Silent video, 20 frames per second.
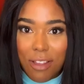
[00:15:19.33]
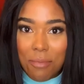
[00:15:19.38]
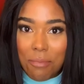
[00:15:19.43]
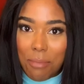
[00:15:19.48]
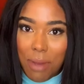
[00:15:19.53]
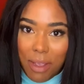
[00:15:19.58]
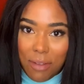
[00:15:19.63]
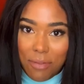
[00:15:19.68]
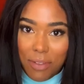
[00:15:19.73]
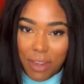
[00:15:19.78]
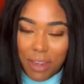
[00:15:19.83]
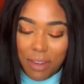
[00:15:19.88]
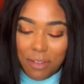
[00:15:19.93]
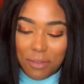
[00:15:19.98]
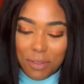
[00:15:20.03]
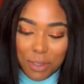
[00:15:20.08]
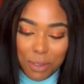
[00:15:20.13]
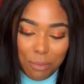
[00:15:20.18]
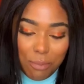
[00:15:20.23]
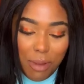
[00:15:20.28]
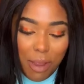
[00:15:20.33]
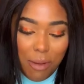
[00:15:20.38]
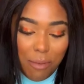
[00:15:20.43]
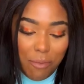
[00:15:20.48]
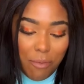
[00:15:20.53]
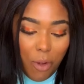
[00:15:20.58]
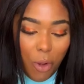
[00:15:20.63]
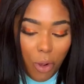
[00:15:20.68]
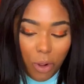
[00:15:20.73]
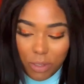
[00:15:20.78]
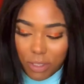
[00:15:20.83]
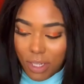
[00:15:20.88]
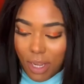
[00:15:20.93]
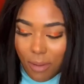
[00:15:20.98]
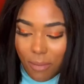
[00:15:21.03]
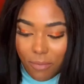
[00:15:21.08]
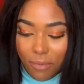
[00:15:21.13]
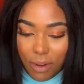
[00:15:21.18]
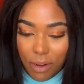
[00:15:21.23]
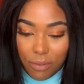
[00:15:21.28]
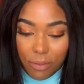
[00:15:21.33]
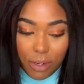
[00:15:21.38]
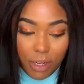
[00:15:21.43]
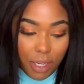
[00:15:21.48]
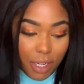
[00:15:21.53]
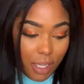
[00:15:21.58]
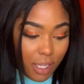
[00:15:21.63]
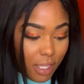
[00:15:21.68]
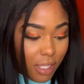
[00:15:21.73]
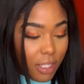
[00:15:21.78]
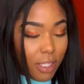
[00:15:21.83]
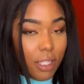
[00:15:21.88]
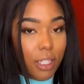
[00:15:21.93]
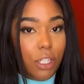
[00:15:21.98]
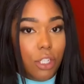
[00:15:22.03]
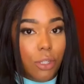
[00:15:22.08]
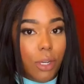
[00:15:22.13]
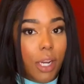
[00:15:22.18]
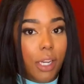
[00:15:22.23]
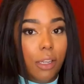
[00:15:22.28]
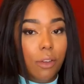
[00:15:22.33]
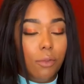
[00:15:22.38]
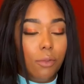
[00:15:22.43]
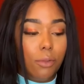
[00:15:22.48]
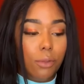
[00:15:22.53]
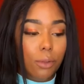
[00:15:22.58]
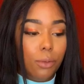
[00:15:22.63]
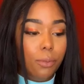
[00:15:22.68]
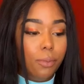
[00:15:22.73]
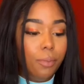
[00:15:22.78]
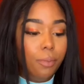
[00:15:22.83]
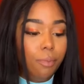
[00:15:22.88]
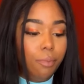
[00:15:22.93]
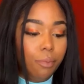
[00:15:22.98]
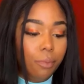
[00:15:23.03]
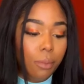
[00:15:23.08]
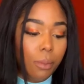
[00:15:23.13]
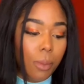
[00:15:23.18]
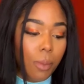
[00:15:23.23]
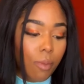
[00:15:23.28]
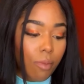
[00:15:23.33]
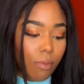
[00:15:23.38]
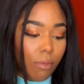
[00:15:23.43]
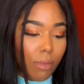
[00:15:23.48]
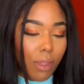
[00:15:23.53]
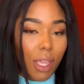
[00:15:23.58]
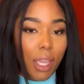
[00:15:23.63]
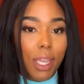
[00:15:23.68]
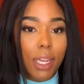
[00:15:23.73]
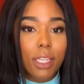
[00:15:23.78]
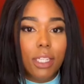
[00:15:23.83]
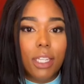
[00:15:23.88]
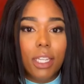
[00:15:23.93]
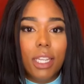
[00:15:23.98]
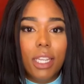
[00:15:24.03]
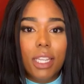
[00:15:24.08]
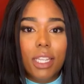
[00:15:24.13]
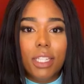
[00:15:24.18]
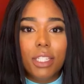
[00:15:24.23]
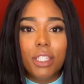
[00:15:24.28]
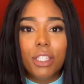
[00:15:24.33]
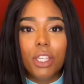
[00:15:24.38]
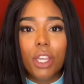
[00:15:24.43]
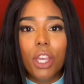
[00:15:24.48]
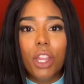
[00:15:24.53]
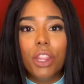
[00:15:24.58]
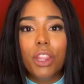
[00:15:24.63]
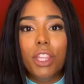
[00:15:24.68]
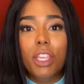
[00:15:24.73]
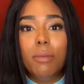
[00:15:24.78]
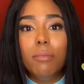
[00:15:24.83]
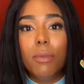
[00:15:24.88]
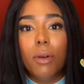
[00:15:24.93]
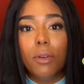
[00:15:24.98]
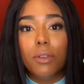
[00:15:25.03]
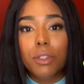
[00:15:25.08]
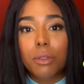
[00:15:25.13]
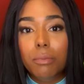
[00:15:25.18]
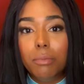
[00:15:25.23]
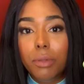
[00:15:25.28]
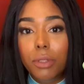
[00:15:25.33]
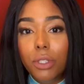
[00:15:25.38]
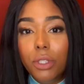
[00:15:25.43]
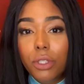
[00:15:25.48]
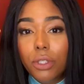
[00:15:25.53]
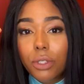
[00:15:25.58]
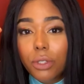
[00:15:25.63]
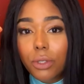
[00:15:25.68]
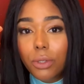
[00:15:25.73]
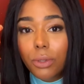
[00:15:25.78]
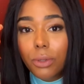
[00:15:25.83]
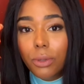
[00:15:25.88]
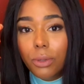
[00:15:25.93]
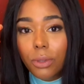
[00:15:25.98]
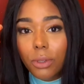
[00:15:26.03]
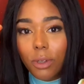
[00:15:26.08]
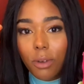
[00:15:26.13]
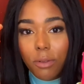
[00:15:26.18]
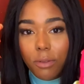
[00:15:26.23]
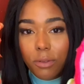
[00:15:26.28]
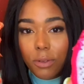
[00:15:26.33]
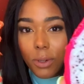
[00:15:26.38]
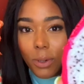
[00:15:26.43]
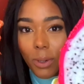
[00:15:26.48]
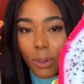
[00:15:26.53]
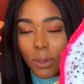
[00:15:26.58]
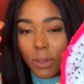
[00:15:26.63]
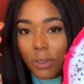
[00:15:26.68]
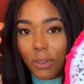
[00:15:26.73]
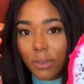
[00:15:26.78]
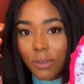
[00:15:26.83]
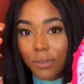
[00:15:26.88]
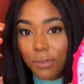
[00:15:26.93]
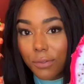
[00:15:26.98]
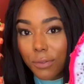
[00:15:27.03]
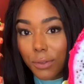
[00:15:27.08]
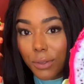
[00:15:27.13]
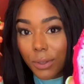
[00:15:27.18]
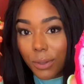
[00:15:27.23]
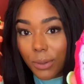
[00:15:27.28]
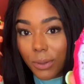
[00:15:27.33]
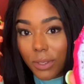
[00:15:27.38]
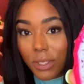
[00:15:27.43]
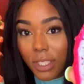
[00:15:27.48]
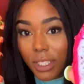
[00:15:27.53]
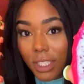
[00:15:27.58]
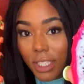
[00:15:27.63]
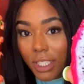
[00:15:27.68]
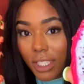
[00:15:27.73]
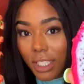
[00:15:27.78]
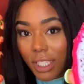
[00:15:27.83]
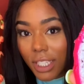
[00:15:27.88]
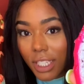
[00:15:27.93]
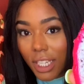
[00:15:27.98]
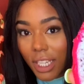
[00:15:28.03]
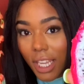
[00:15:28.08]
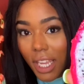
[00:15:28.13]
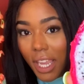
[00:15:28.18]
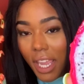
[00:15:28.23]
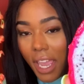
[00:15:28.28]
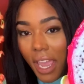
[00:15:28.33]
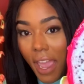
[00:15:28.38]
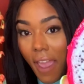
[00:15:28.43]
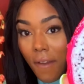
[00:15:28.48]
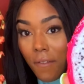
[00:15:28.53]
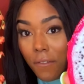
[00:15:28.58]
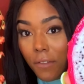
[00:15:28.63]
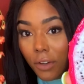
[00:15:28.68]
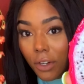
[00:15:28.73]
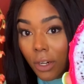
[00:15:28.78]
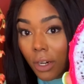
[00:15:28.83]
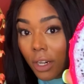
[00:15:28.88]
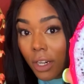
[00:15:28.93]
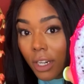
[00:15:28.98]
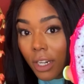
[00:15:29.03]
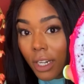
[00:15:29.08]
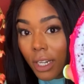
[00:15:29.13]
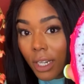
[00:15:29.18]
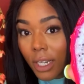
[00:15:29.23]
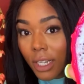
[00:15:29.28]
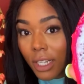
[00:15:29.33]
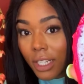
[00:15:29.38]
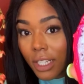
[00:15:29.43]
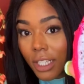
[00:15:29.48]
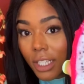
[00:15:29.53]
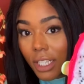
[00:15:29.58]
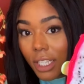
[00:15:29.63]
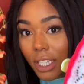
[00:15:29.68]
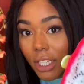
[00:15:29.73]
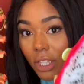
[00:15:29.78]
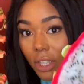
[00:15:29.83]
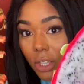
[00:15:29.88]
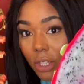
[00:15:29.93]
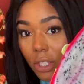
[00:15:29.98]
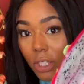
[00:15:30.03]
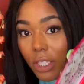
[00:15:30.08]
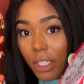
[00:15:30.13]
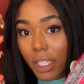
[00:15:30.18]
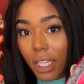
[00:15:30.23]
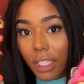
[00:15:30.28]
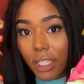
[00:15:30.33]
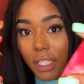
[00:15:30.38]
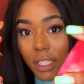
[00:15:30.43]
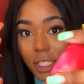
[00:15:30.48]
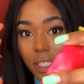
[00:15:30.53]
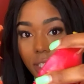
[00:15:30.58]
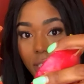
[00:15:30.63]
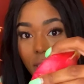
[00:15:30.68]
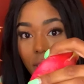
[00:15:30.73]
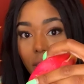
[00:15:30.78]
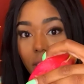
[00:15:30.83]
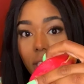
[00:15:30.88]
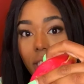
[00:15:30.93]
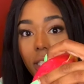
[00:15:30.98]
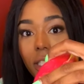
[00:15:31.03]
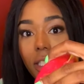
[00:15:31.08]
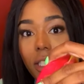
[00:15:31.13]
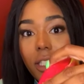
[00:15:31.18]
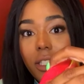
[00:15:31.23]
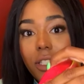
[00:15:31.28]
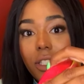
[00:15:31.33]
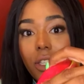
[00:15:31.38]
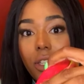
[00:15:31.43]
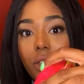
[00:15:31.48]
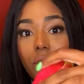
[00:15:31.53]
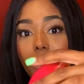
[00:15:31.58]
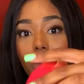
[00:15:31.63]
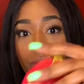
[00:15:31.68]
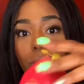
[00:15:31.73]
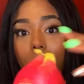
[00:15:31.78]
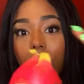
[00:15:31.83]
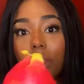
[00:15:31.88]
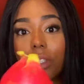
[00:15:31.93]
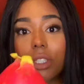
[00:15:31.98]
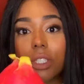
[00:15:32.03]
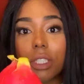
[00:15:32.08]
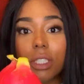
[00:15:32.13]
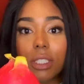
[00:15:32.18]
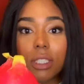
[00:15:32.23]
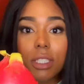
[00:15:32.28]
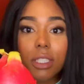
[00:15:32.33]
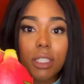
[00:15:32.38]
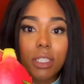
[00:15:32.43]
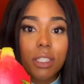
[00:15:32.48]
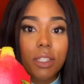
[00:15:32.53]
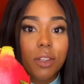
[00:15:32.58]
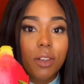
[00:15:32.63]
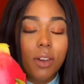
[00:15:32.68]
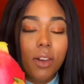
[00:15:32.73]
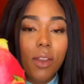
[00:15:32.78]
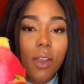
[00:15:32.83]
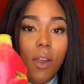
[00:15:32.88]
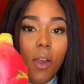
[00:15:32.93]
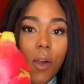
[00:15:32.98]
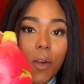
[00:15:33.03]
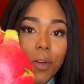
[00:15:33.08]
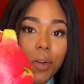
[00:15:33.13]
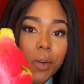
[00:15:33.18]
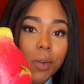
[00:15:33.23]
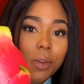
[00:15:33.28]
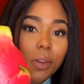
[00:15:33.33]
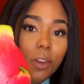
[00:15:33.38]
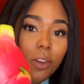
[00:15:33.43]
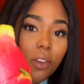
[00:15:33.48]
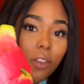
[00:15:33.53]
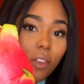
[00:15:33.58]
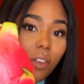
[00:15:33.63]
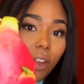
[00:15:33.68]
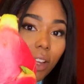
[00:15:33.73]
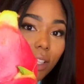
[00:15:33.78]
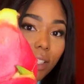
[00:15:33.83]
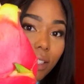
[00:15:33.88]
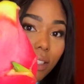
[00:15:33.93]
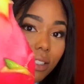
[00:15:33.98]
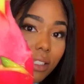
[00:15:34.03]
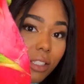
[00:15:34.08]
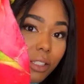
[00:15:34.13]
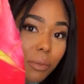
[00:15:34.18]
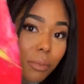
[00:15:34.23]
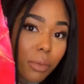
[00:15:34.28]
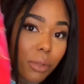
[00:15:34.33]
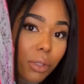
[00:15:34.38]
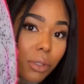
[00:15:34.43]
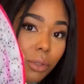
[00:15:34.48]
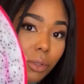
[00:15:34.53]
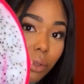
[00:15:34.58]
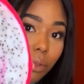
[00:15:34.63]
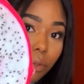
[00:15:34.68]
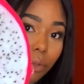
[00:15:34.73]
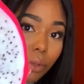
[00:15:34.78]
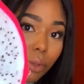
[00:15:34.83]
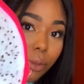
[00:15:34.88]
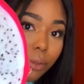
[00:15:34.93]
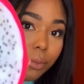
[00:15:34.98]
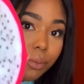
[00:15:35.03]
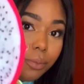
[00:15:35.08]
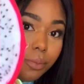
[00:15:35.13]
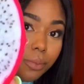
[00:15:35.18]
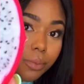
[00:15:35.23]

My faves, my all-time favorite is the dragon fruit. It is the most beautiful fruit ever. Look at this thing. It's gorgeous. Like, this is beautiful.